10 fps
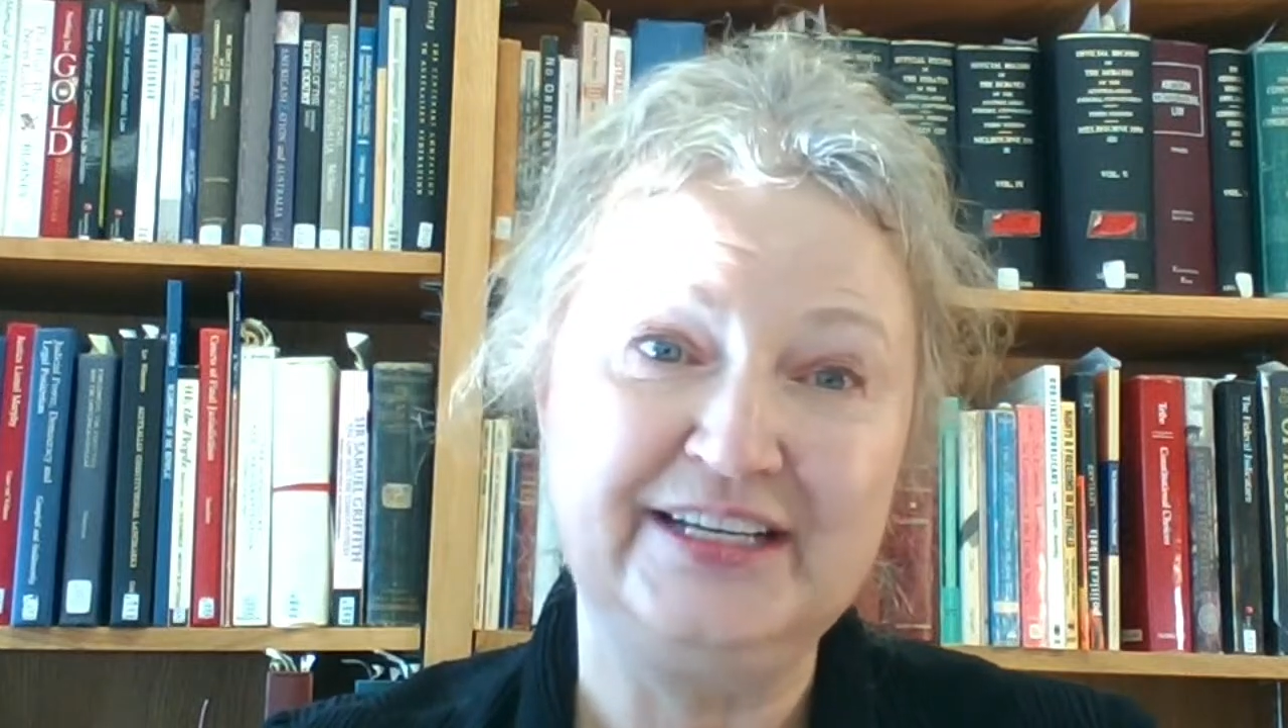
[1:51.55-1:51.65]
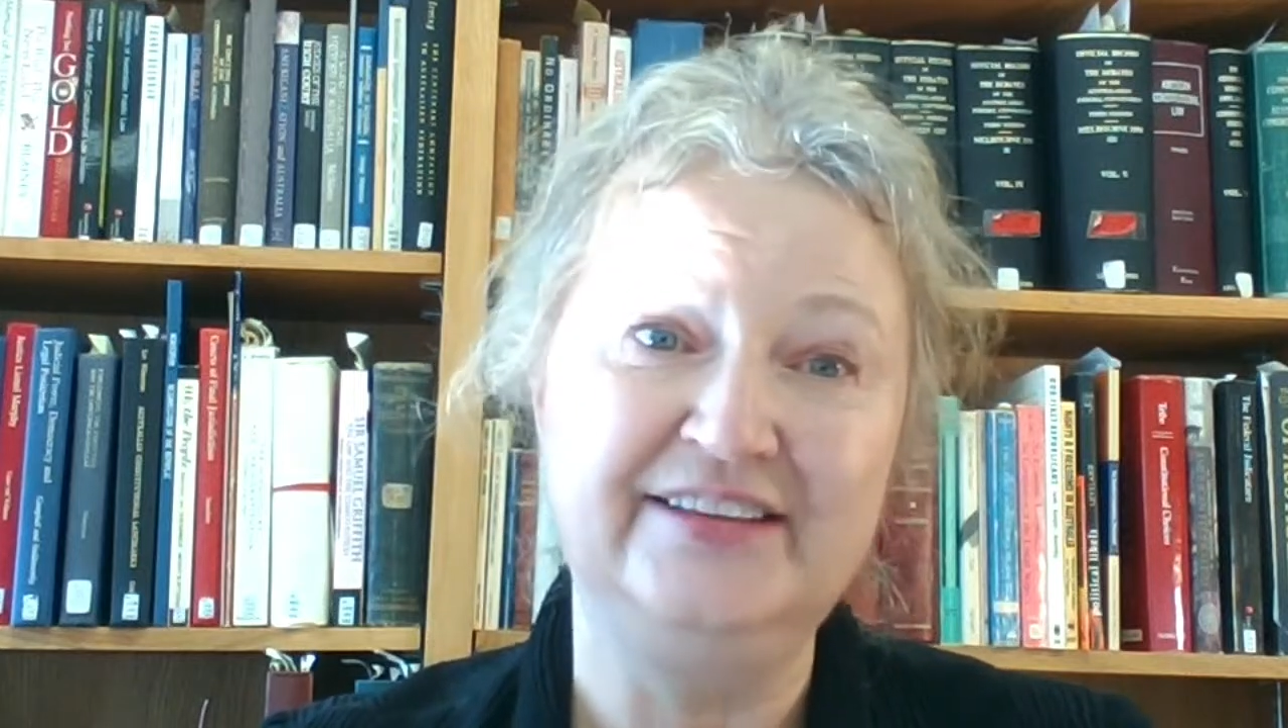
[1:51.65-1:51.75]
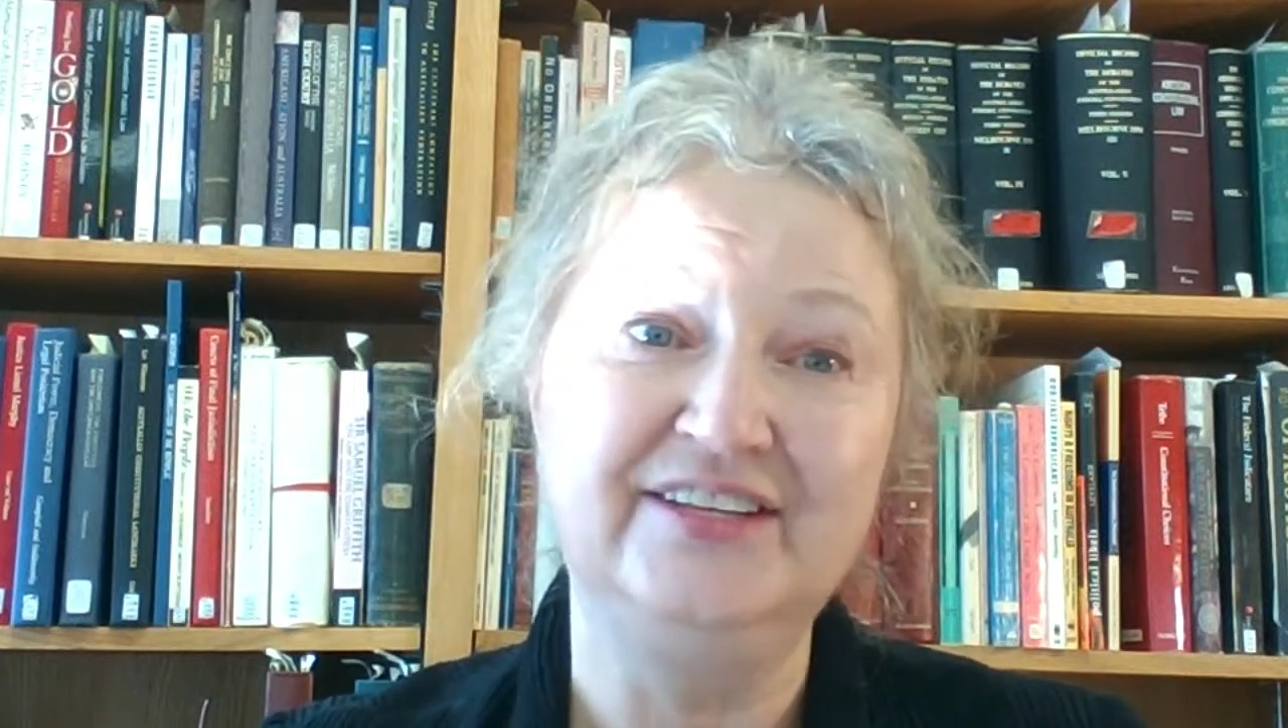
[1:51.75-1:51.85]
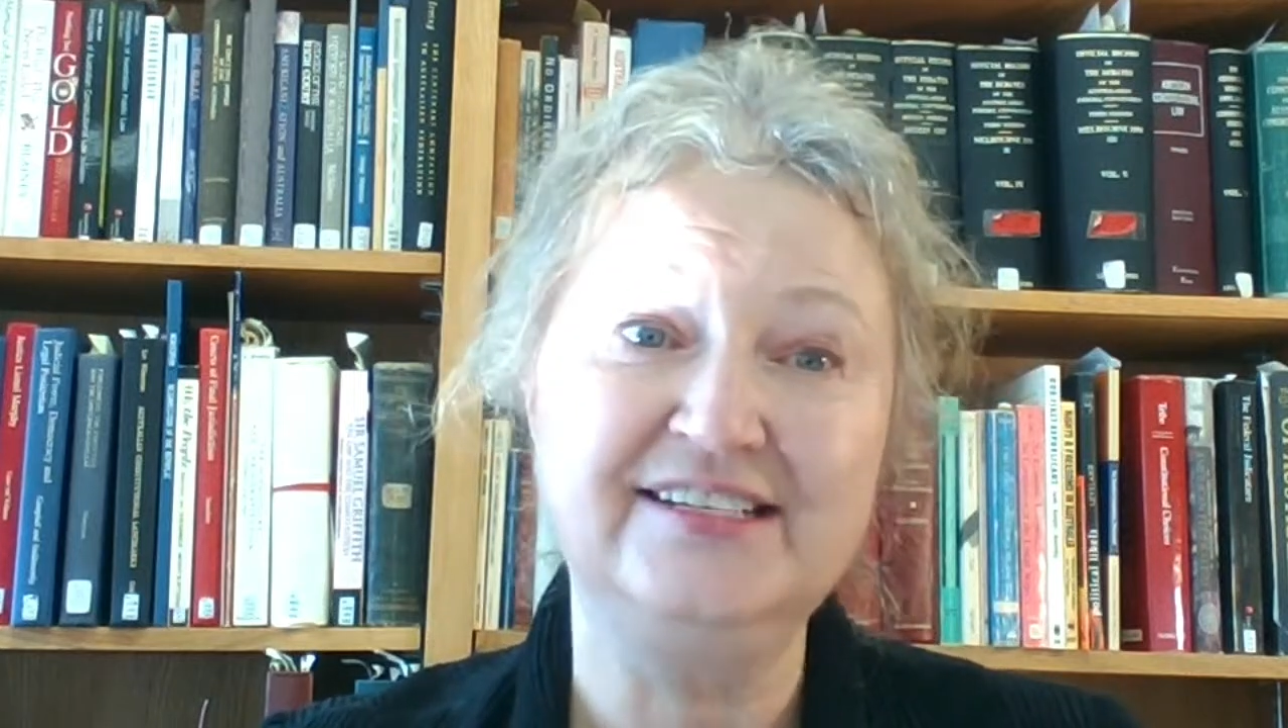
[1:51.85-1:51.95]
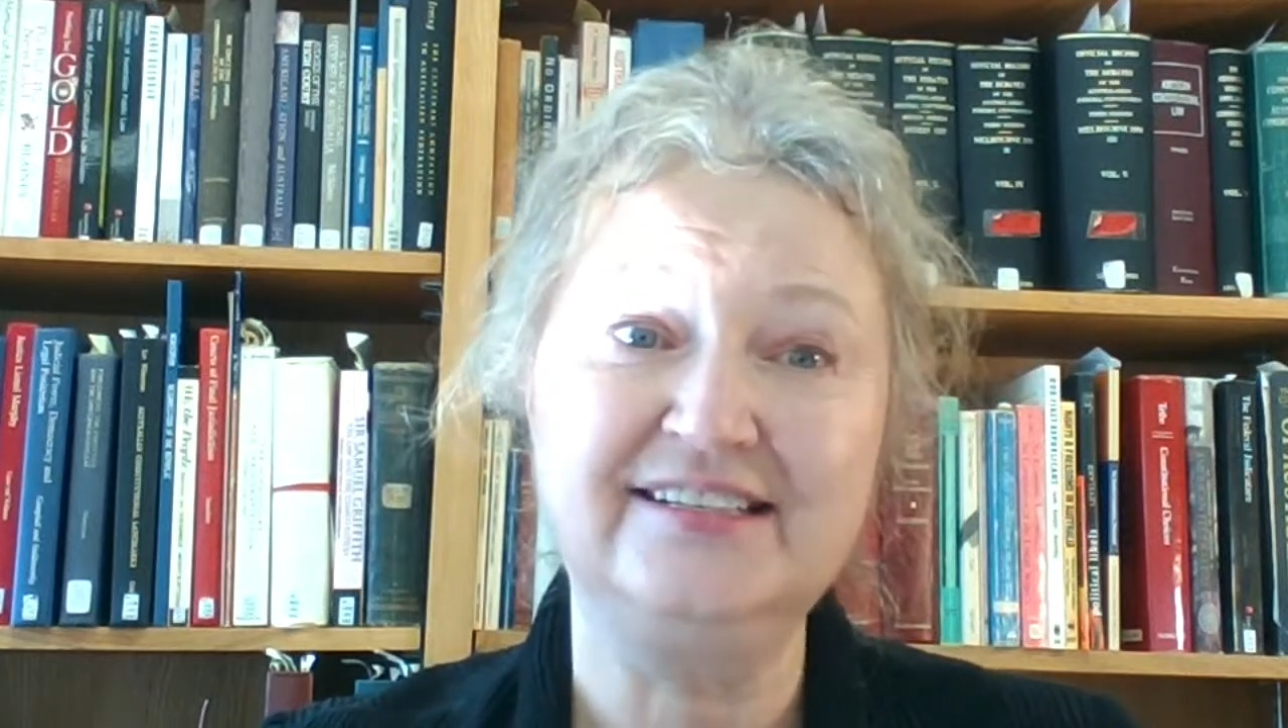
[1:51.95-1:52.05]

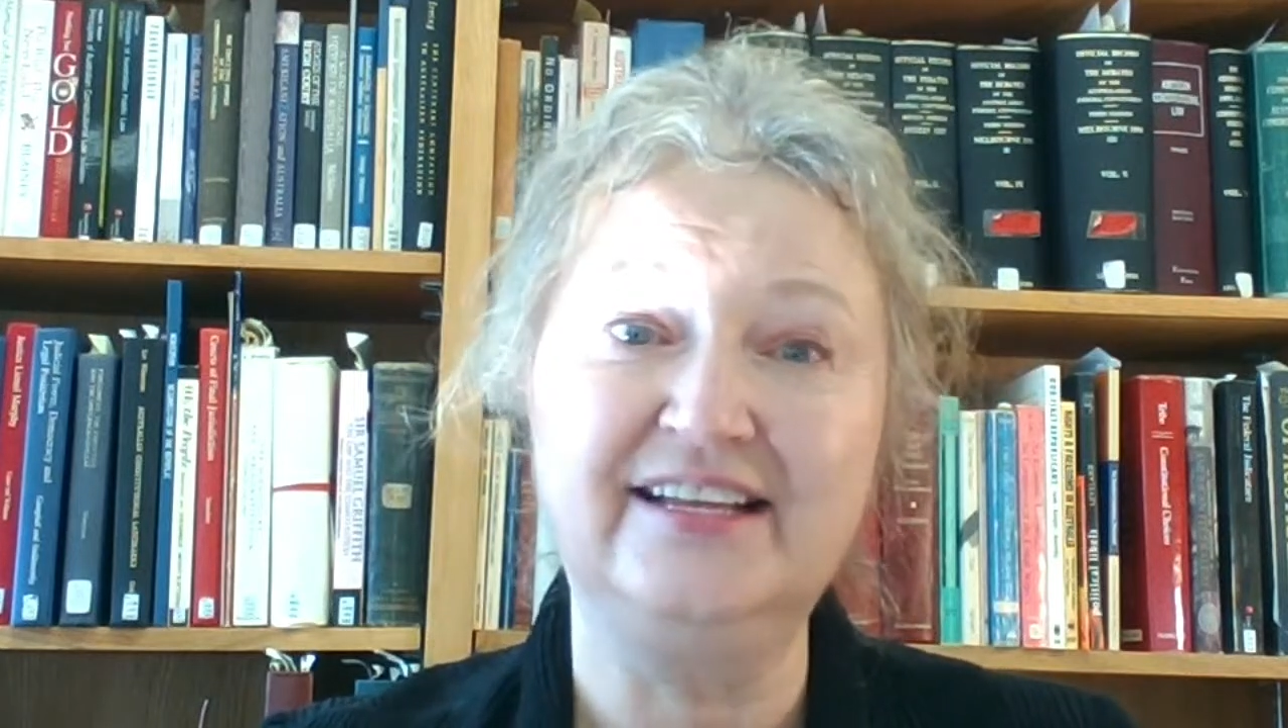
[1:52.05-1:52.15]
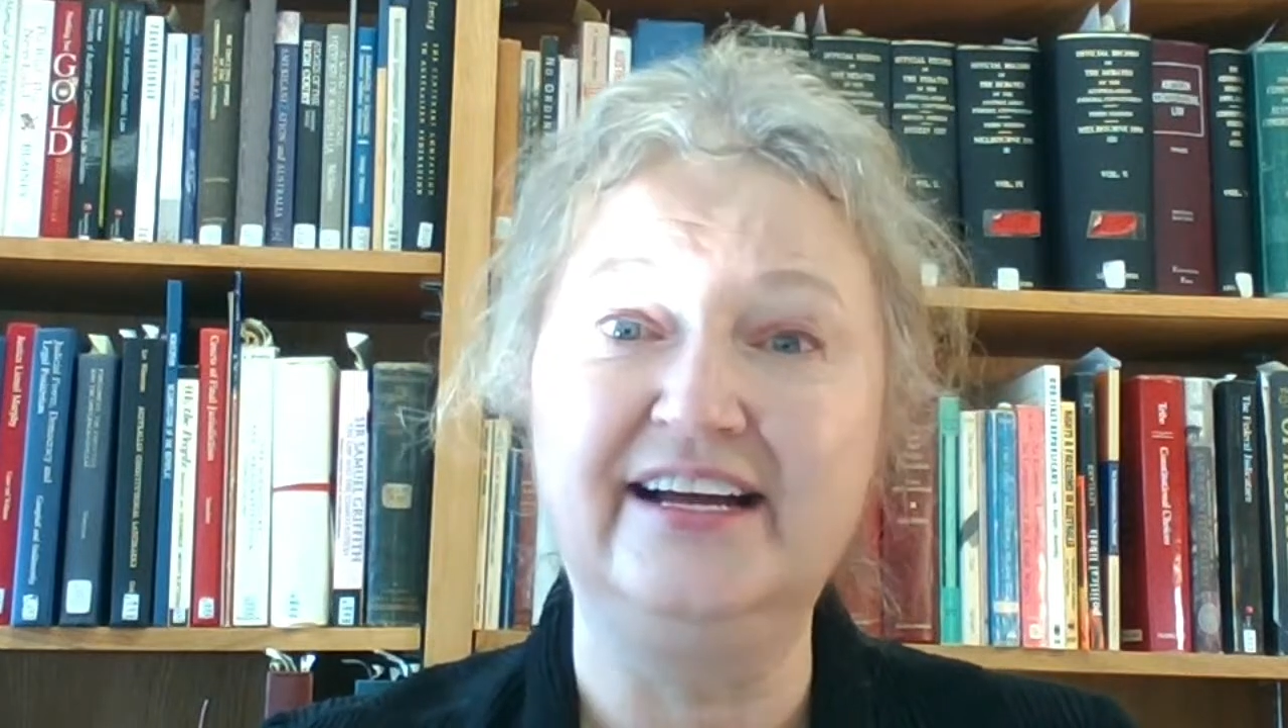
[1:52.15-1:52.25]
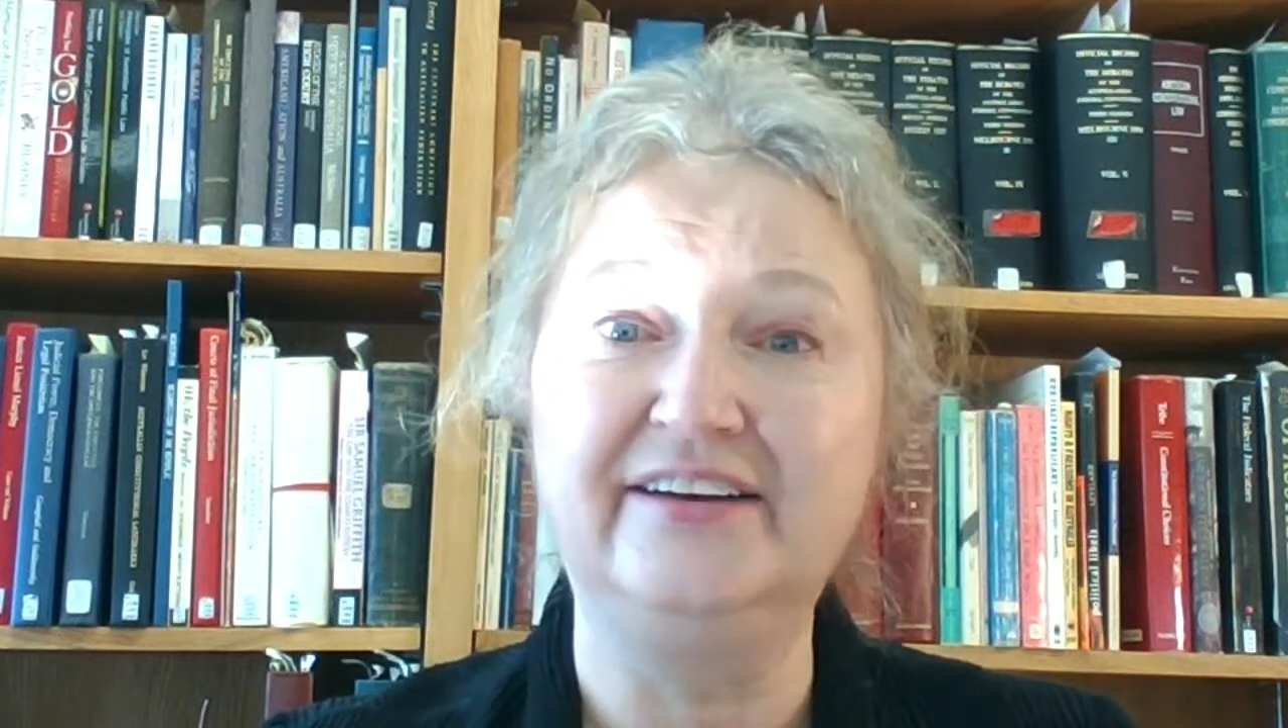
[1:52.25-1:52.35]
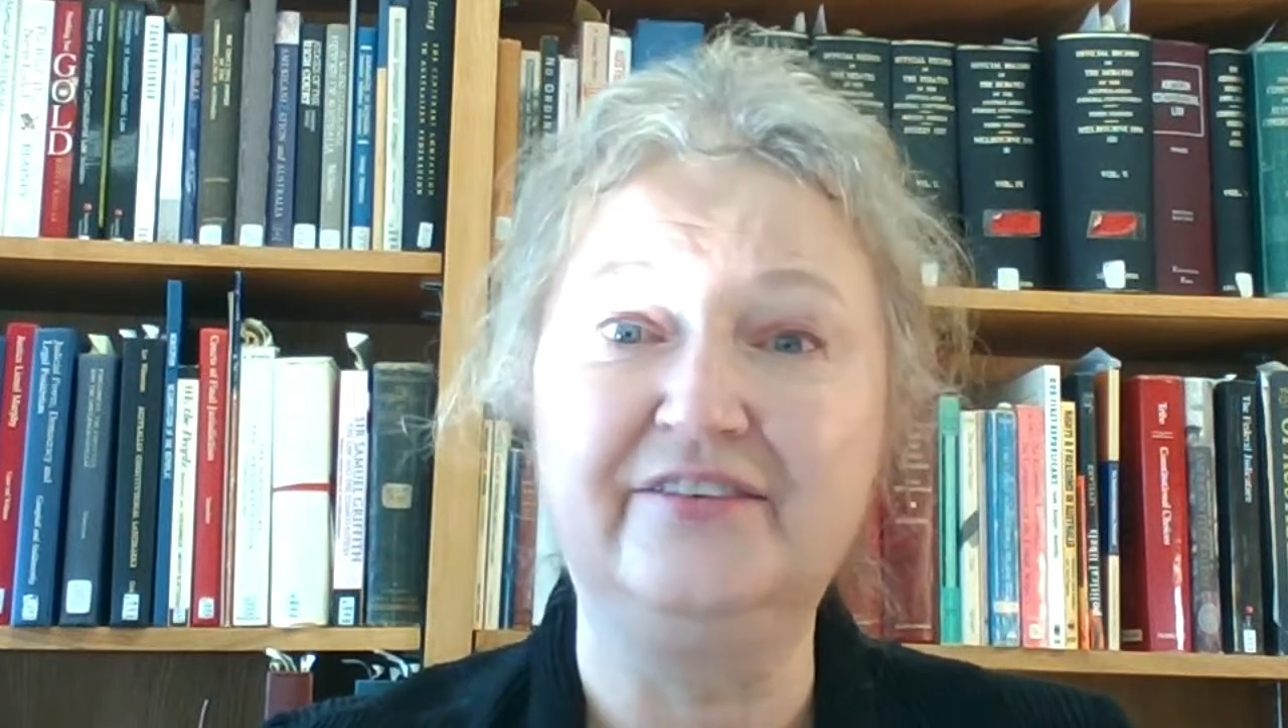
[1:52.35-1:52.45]
in this line of